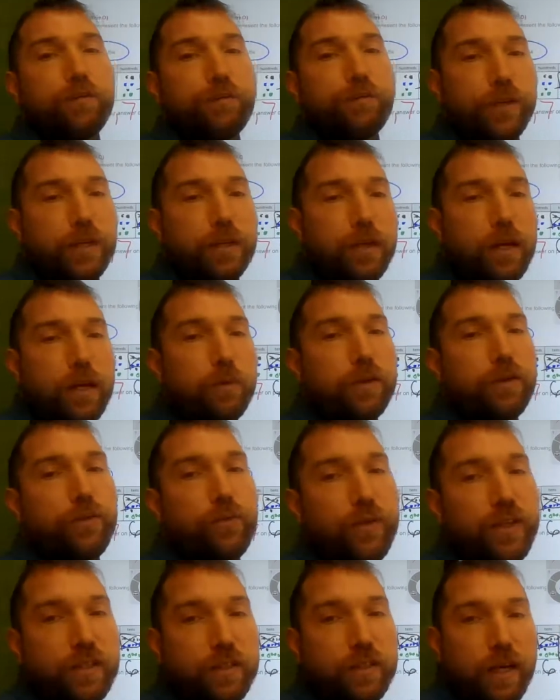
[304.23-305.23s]
out what 3
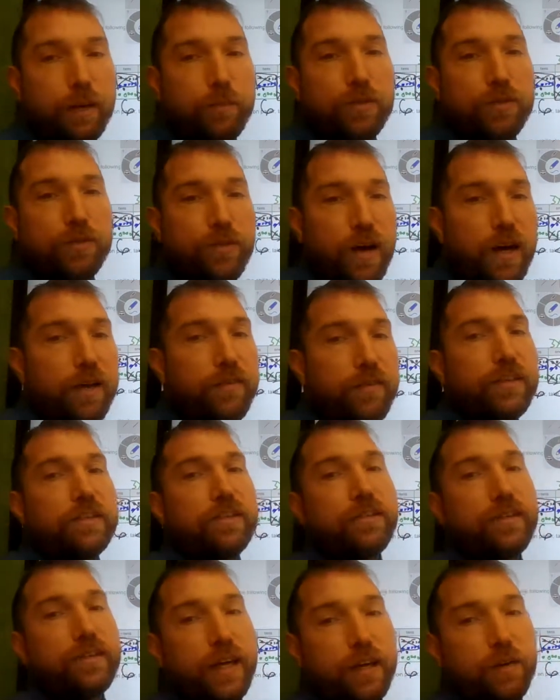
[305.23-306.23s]
times 5 is,
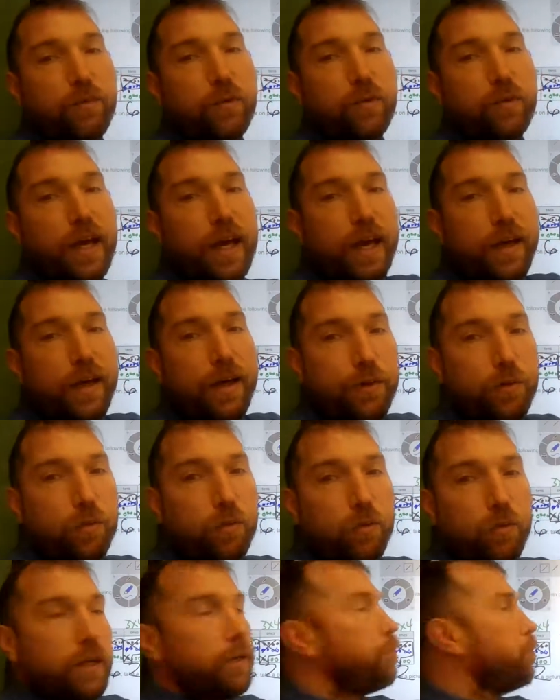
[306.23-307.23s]
then we add the
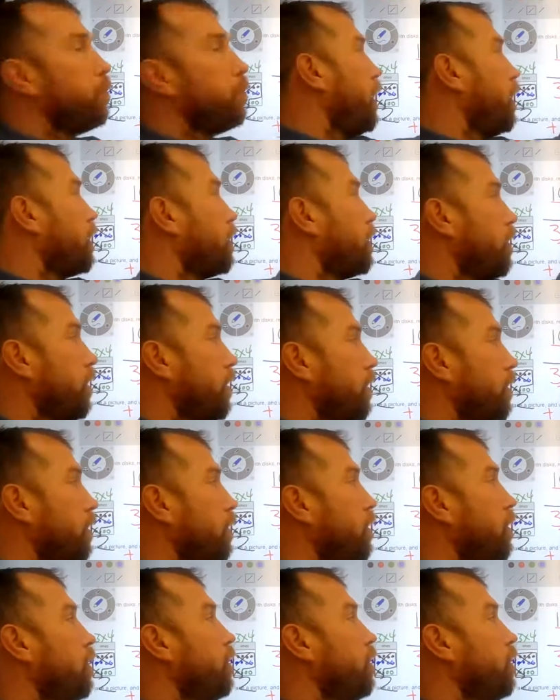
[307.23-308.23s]
1 back on.
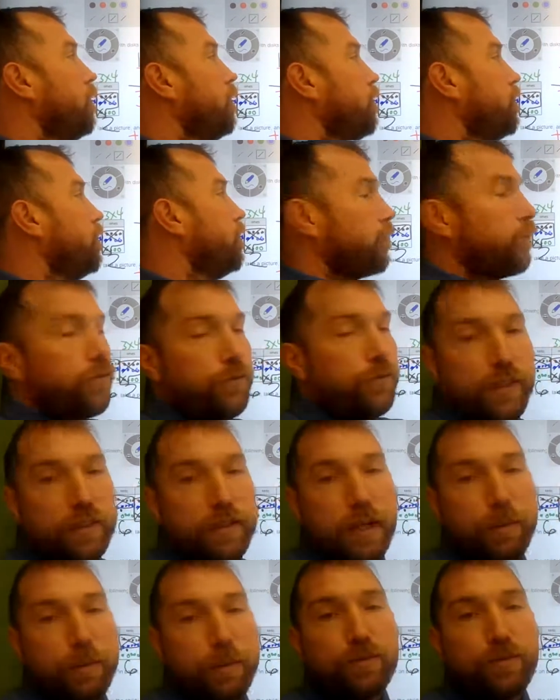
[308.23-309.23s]
So 3
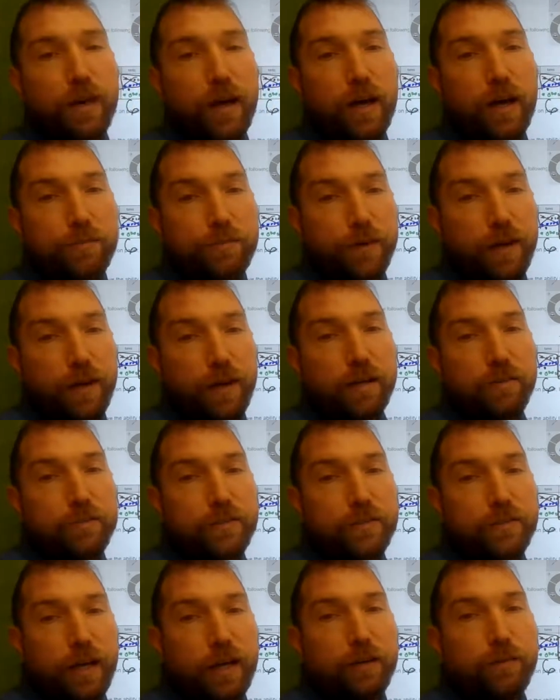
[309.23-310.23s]
times 5, 5,
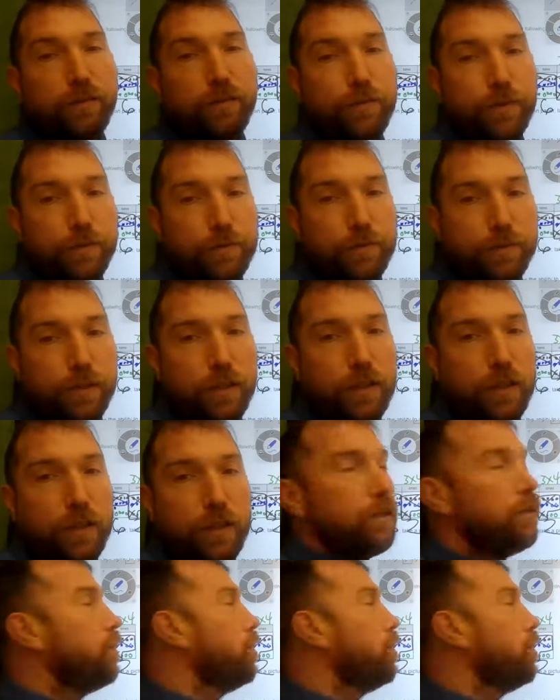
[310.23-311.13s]
10, 15,